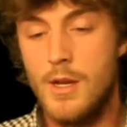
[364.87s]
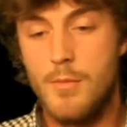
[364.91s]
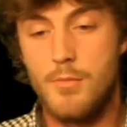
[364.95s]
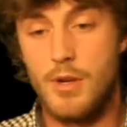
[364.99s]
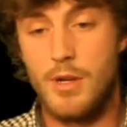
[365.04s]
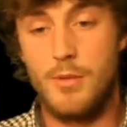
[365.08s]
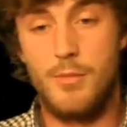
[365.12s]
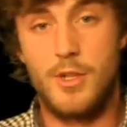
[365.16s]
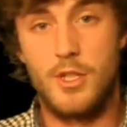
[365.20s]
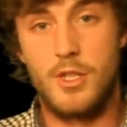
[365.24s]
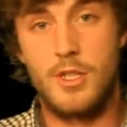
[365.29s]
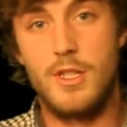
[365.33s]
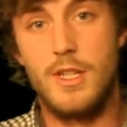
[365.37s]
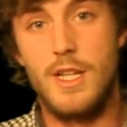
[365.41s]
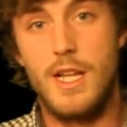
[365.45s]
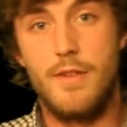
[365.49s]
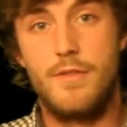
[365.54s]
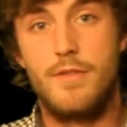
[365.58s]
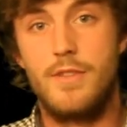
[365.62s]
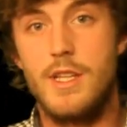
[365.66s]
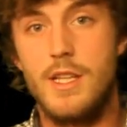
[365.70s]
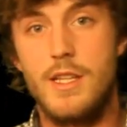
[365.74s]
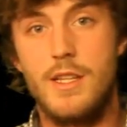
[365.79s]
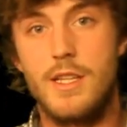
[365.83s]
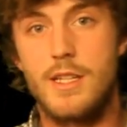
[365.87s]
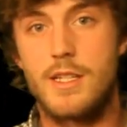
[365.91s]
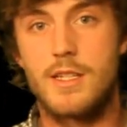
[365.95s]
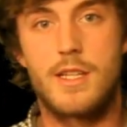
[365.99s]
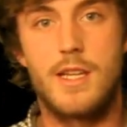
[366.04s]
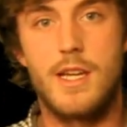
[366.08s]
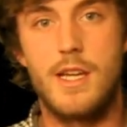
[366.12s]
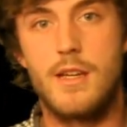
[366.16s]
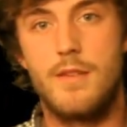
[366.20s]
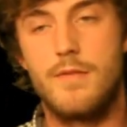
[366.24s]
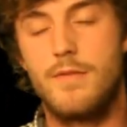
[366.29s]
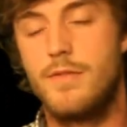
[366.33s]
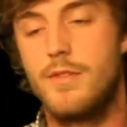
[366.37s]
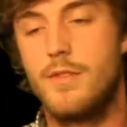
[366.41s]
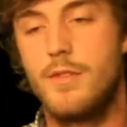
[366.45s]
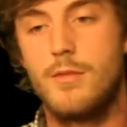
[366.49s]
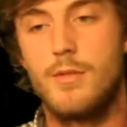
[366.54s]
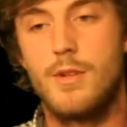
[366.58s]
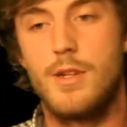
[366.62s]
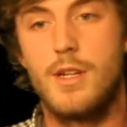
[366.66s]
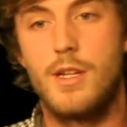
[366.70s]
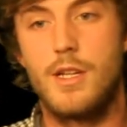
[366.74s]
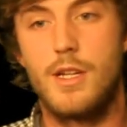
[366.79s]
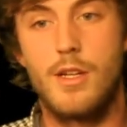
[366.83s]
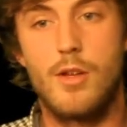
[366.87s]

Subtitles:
Pretty much lived in this kit for